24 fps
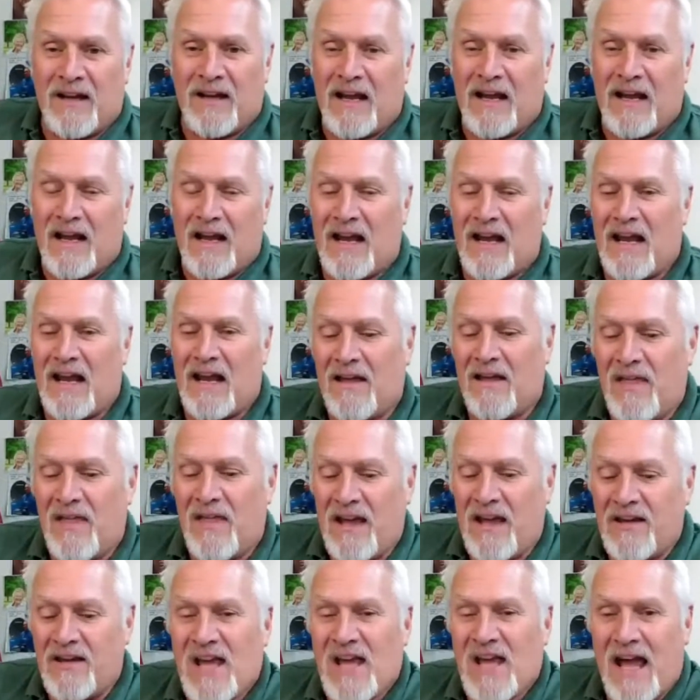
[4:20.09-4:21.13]
and they
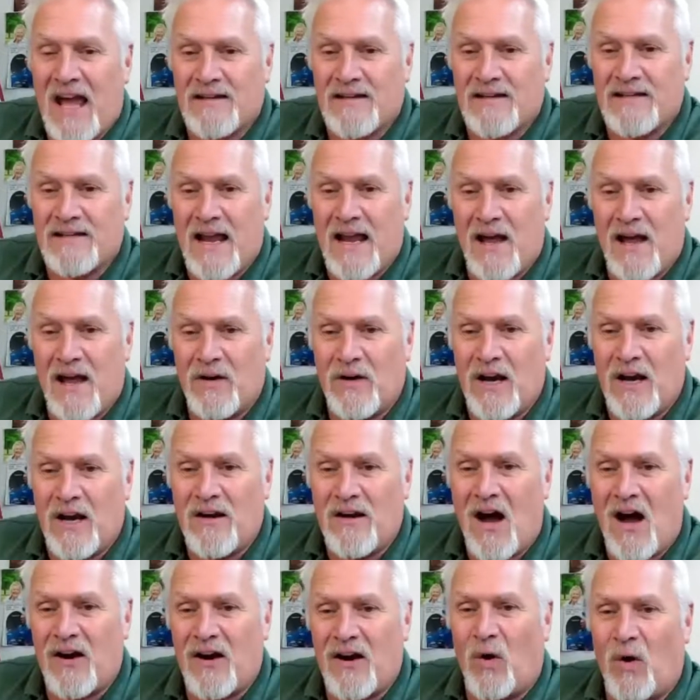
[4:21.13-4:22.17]
sat down and
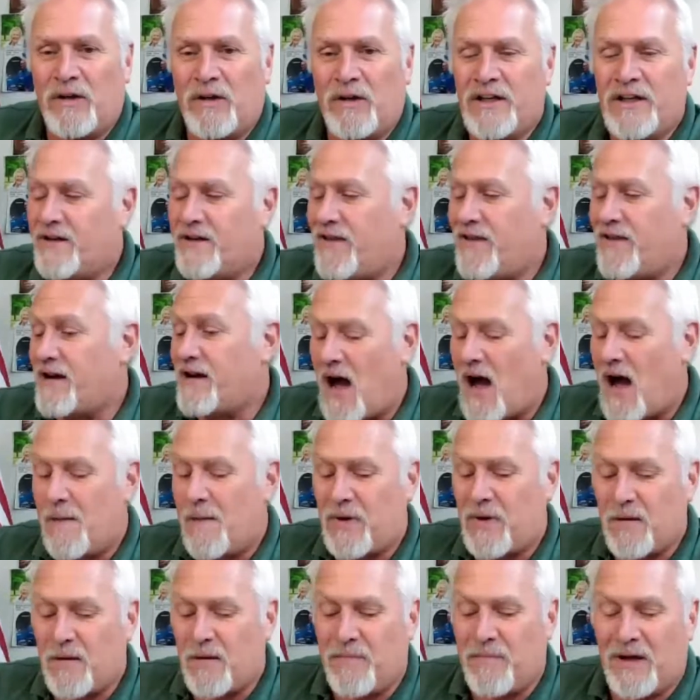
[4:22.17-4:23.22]
not only did they copy
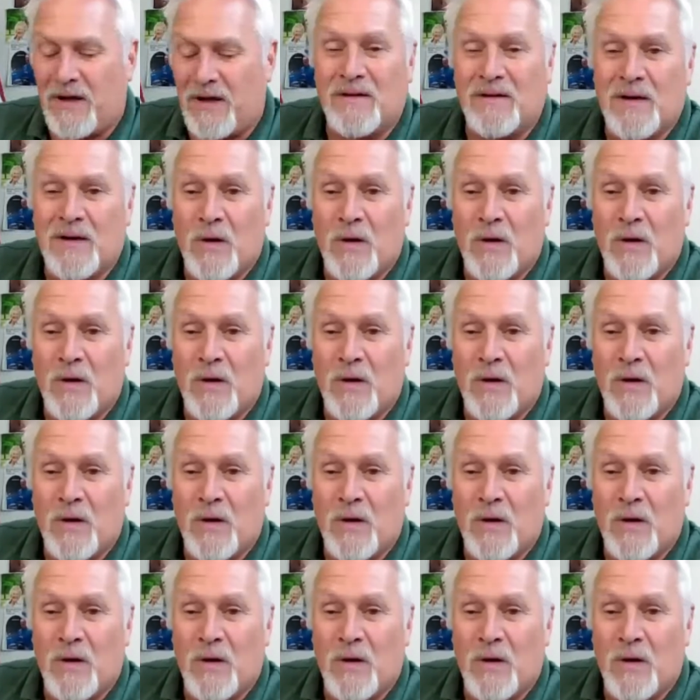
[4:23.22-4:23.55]
it but